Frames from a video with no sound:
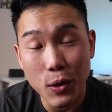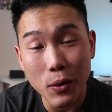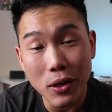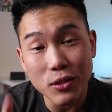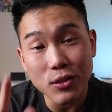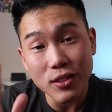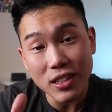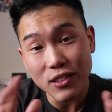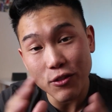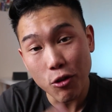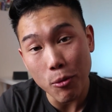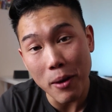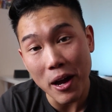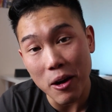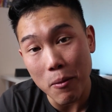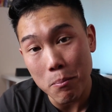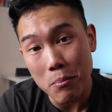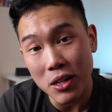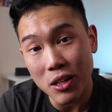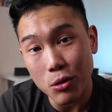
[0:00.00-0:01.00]
you wanna do this for
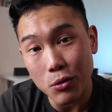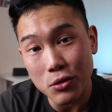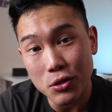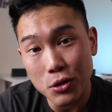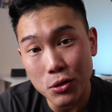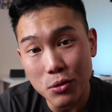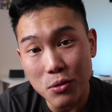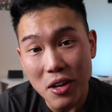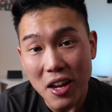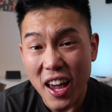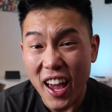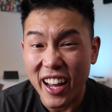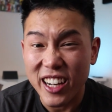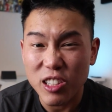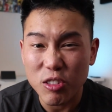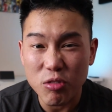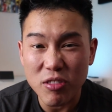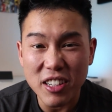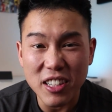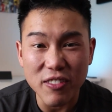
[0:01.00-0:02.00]
about a minute or 2, and
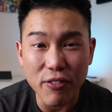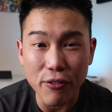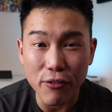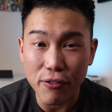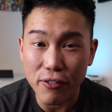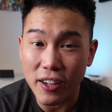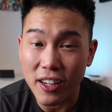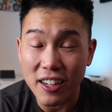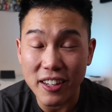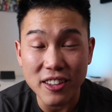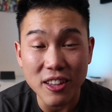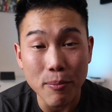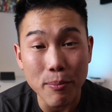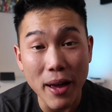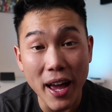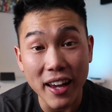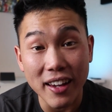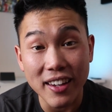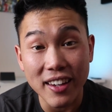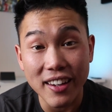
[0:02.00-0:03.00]
just really feeling the
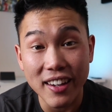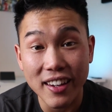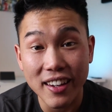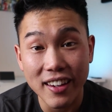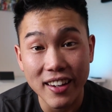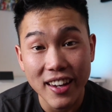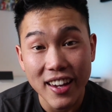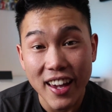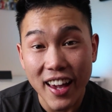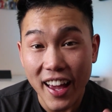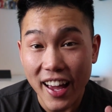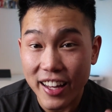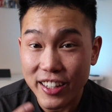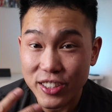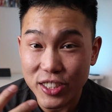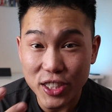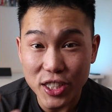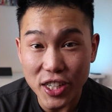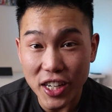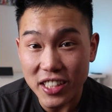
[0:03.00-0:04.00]
back here,
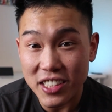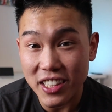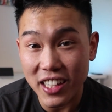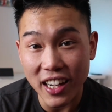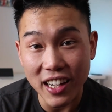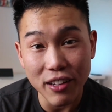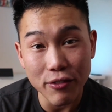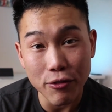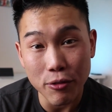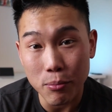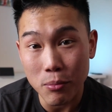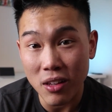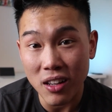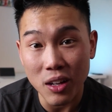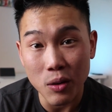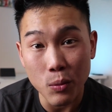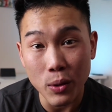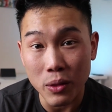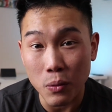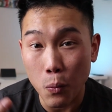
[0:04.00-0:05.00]
and just getting
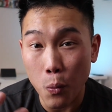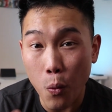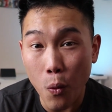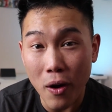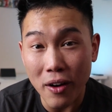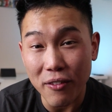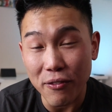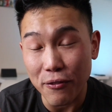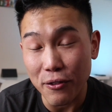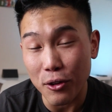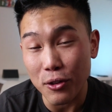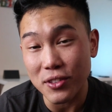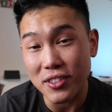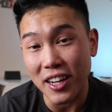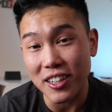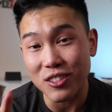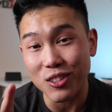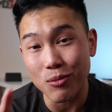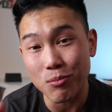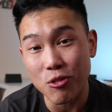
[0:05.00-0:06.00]
familiar with what it feels
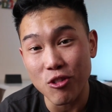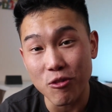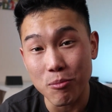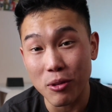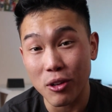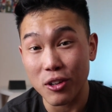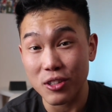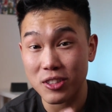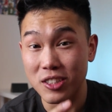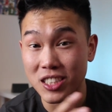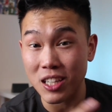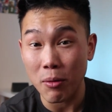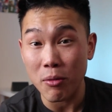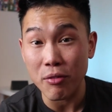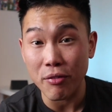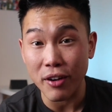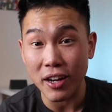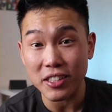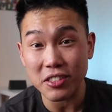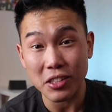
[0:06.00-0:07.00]
like to move, because
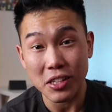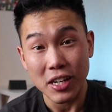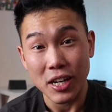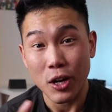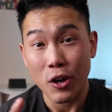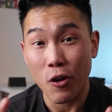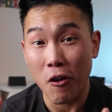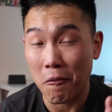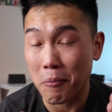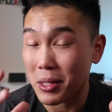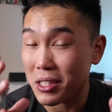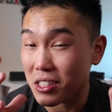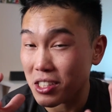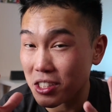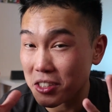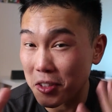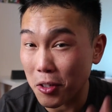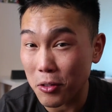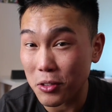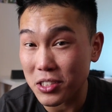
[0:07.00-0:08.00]
some of us who have been
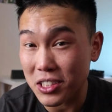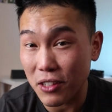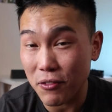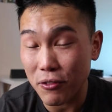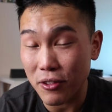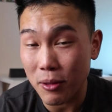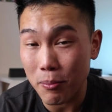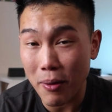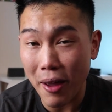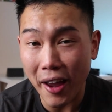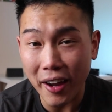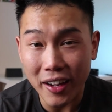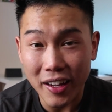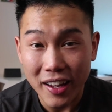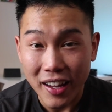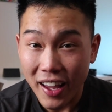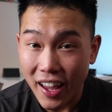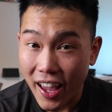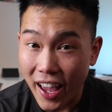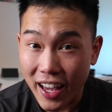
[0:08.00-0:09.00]
so stiff in the back
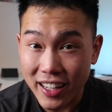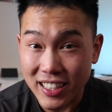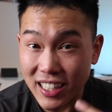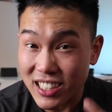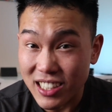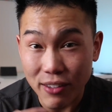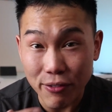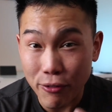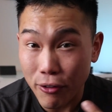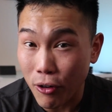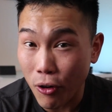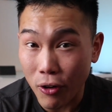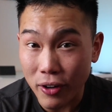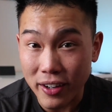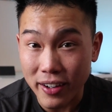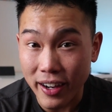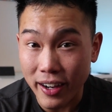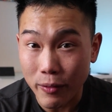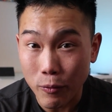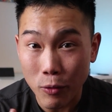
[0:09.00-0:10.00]
has actually
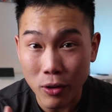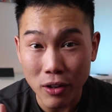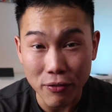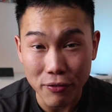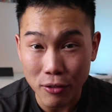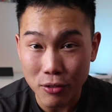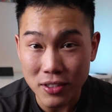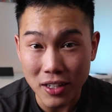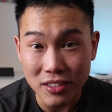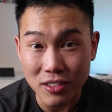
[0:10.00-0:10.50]
forgotten what it feels